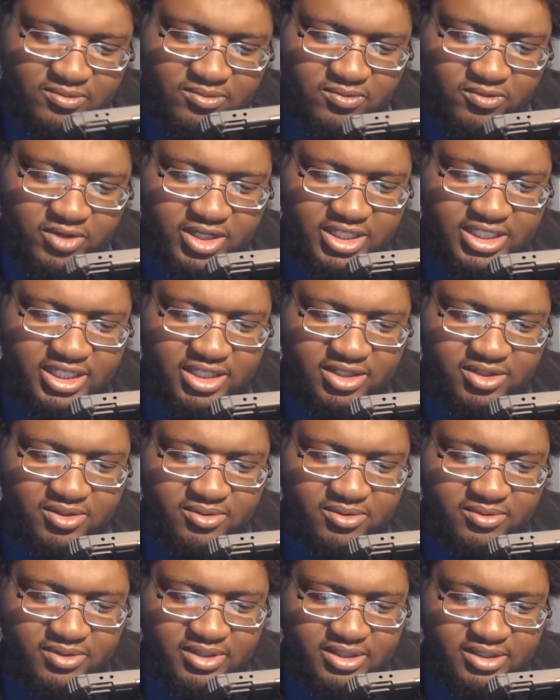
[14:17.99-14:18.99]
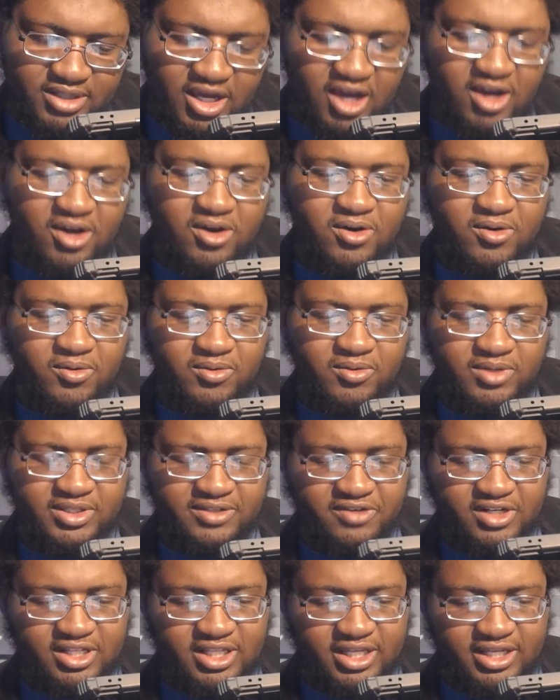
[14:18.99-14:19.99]
What is he doing? Oh, he's
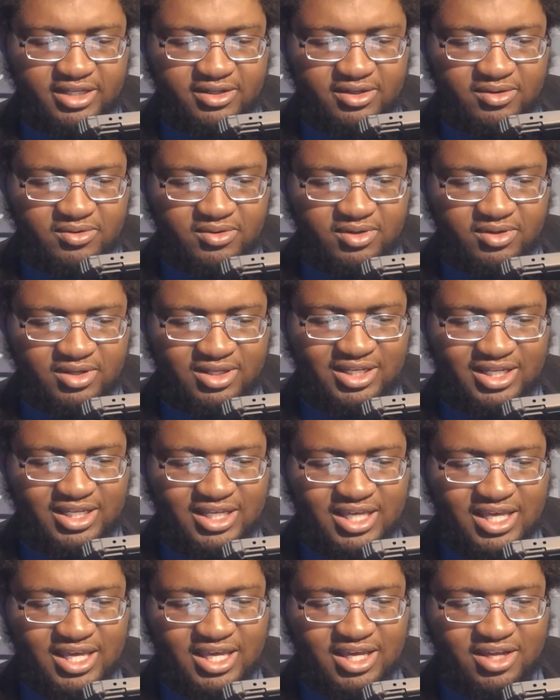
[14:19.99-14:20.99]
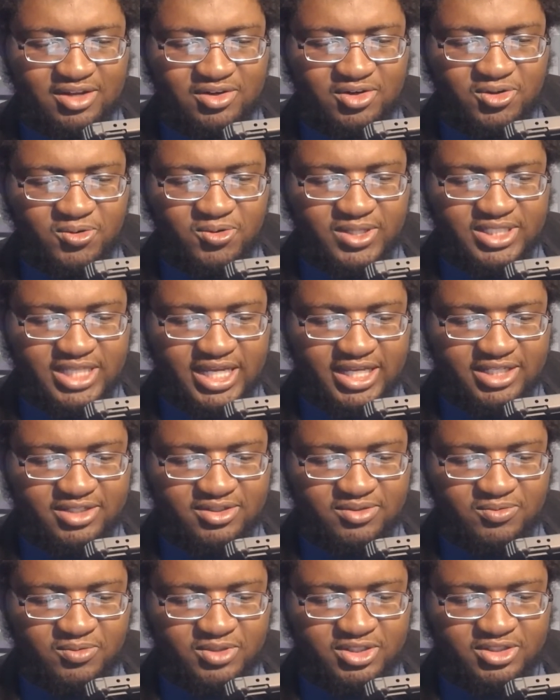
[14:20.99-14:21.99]
finna, like, do as I
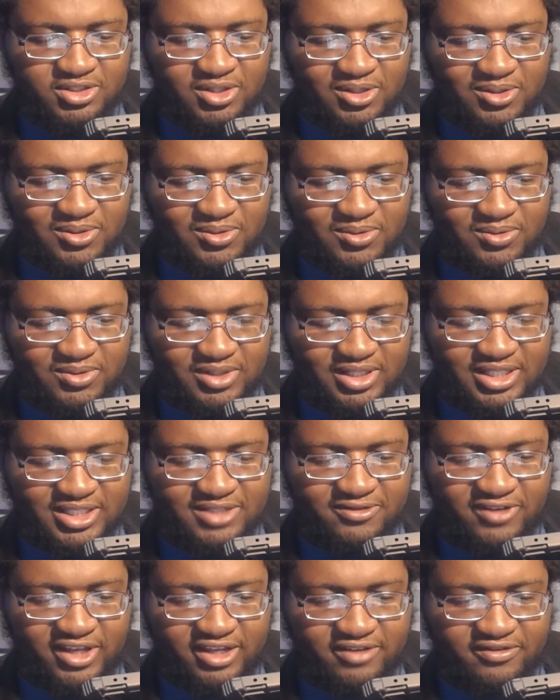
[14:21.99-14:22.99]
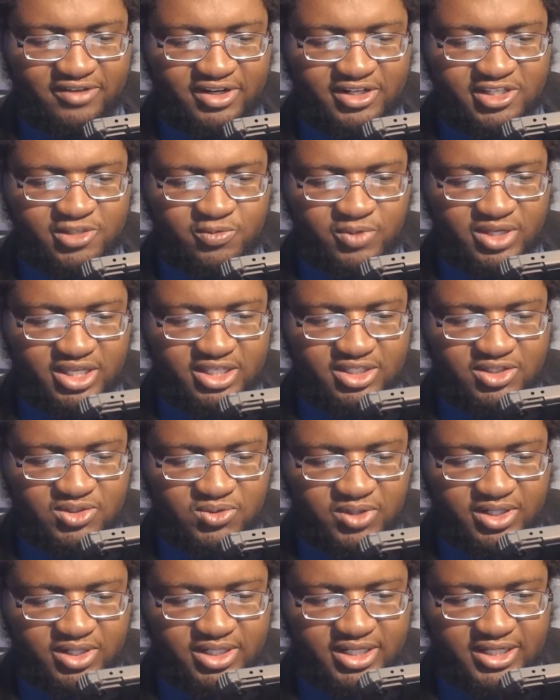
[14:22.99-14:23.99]
was told. He's, like, finna swing his
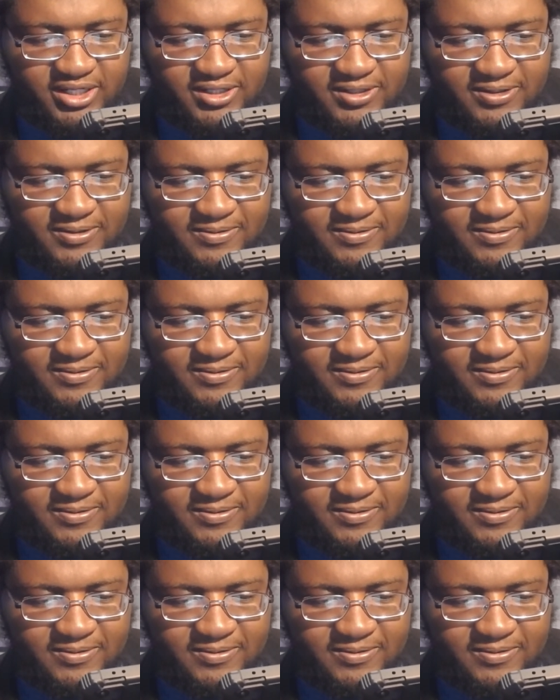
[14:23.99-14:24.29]
sword down.